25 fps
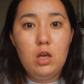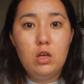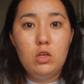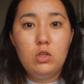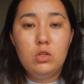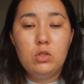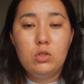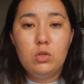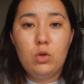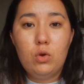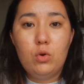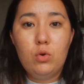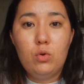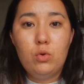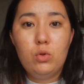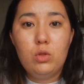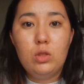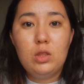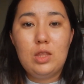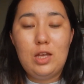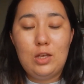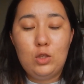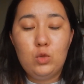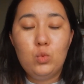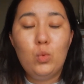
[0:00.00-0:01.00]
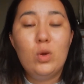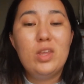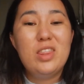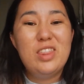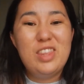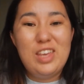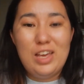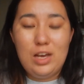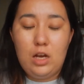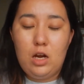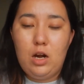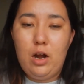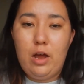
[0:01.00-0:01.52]
so that's what
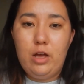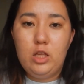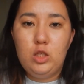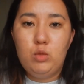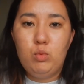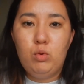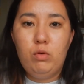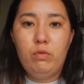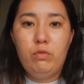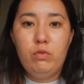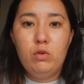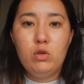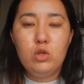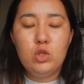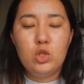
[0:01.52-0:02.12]
their clients prefer.